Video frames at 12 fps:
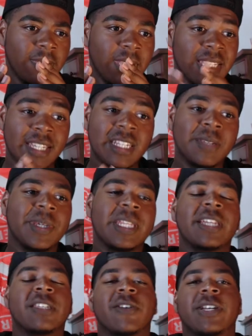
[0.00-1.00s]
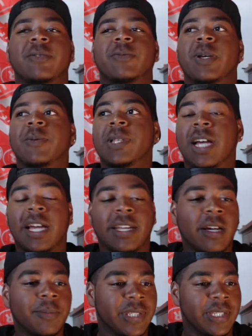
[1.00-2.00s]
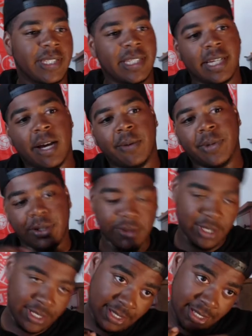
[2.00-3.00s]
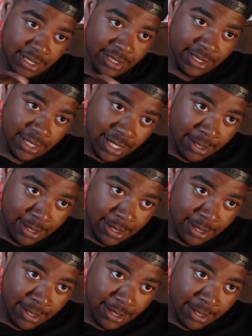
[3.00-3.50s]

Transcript: It's going to be an interesting way we line up to see how we do these things.